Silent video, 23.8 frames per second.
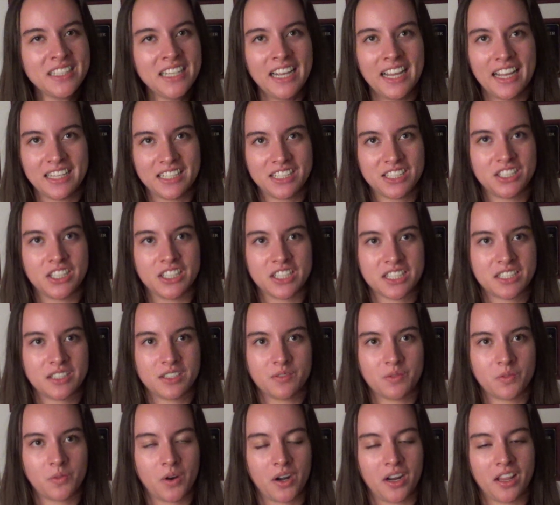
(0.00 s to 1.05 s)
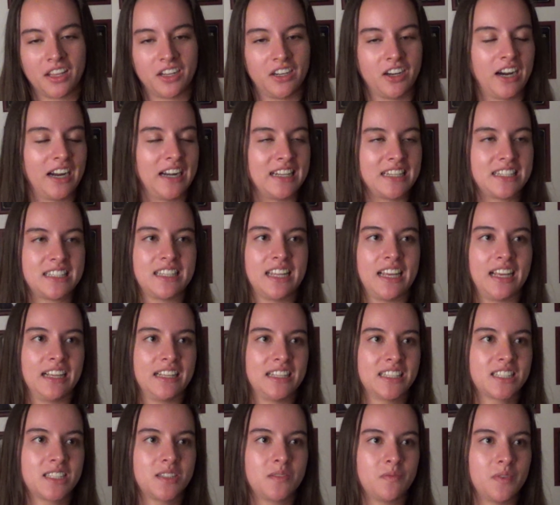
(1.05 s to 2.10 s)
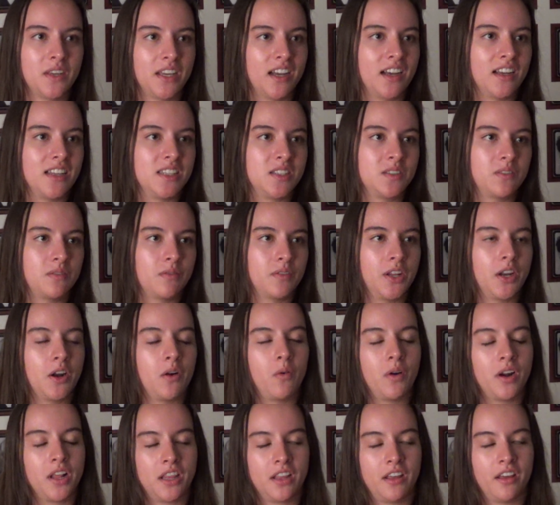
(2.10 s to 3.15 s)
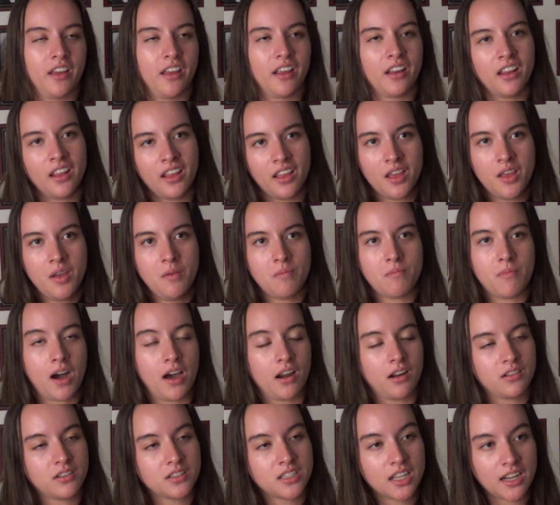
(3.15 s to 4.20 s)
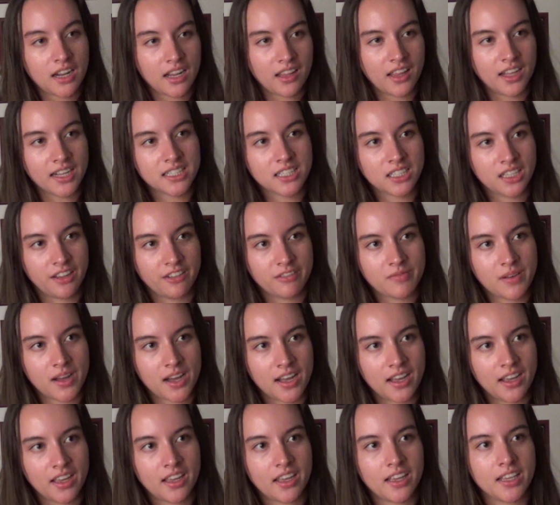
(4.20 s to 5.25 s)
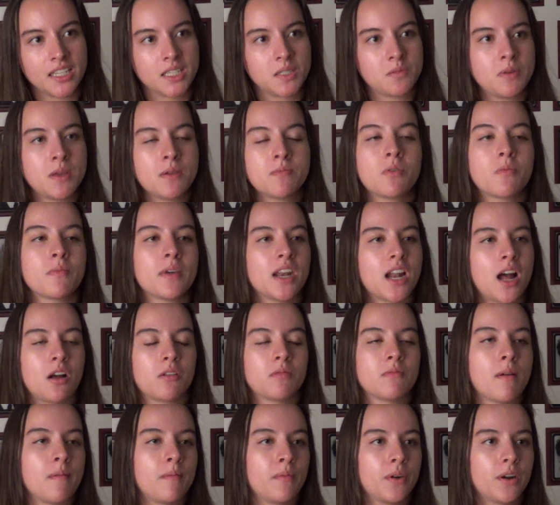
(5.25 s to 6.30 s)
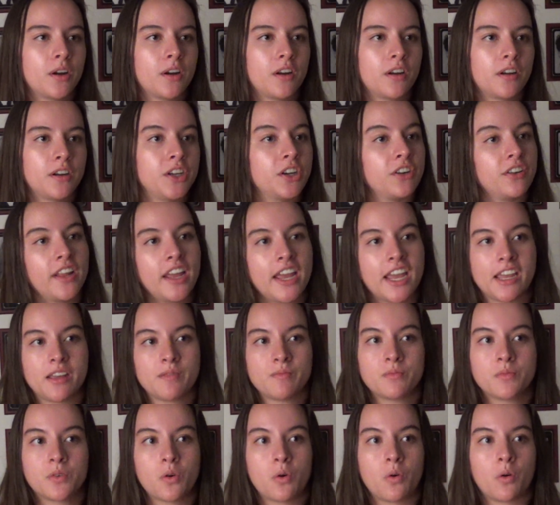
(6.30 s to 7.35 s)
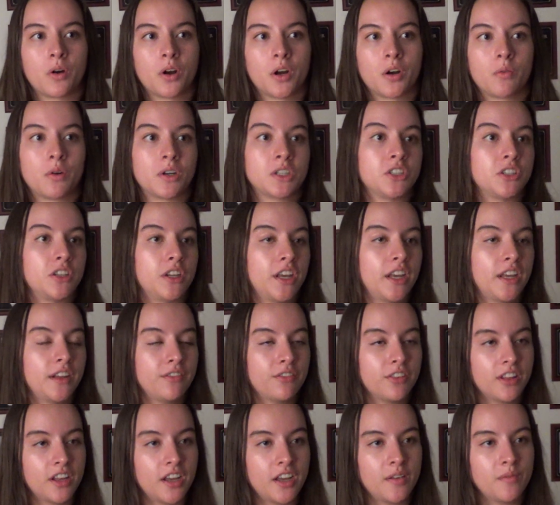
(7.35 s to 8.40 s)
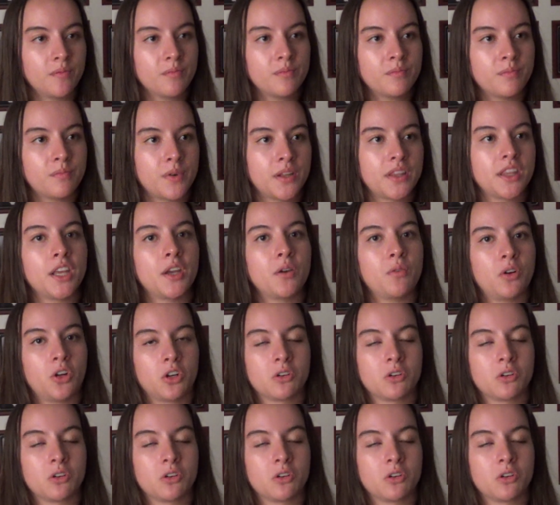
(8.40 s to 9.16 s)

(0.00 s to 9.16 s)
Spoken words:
It's just one of the greatest things because, one of the mottos that I like to live by is people may not remember your name or what you did for them, but they will